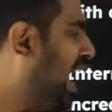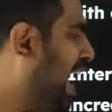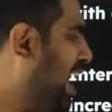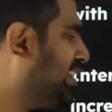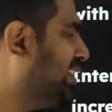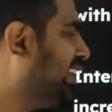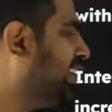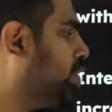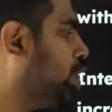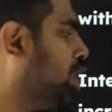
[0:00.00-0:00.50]

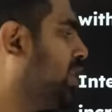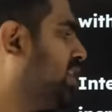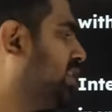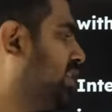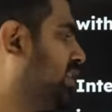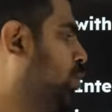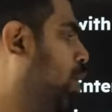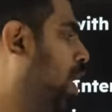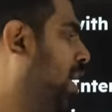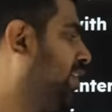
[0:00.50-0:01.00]
Acetone
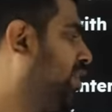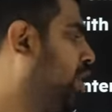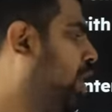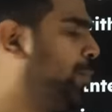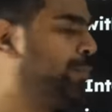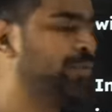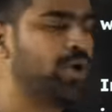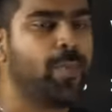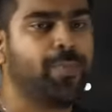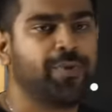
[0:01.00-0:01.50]
is what?
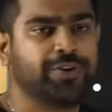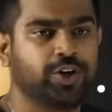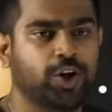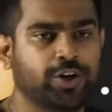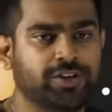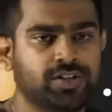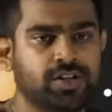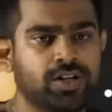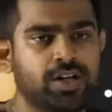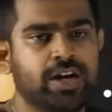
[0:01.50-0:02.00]
Your
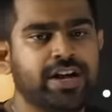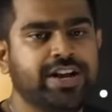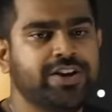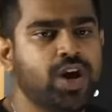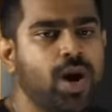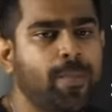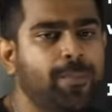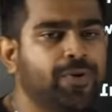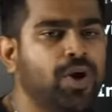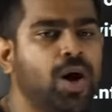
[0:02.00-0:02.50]
propanone.
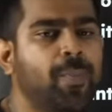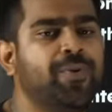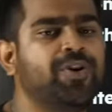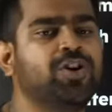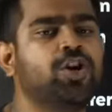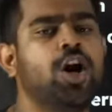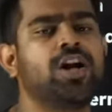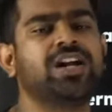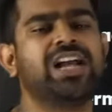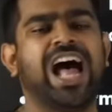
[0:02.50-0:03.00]
Your
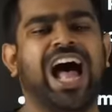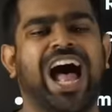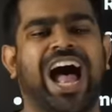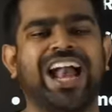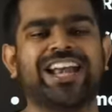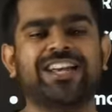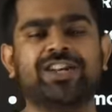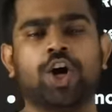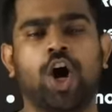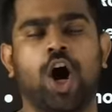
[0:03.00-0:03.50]
propanone
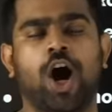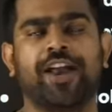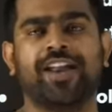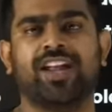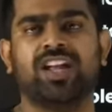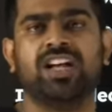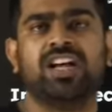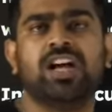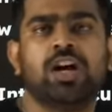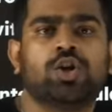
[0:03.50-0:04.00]
and
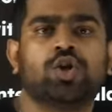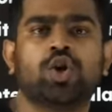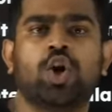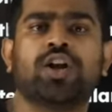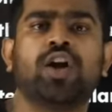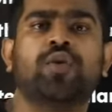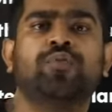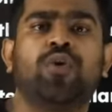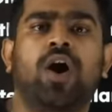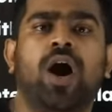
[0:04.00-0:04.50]
your
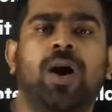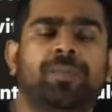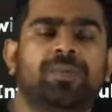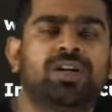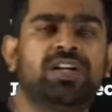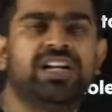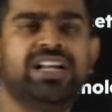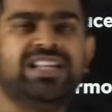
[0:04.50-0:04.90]
chloroform,